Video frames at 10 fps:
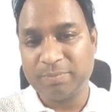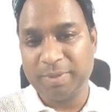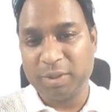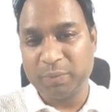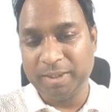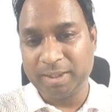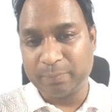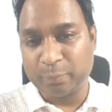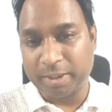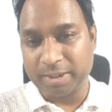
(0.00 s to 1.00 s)
between the
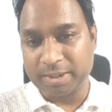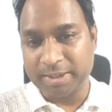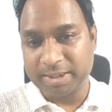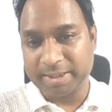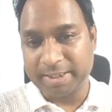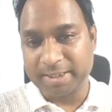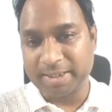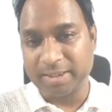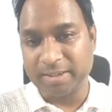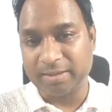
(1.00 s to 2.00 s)
points, this
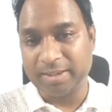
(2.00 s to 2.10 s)
section,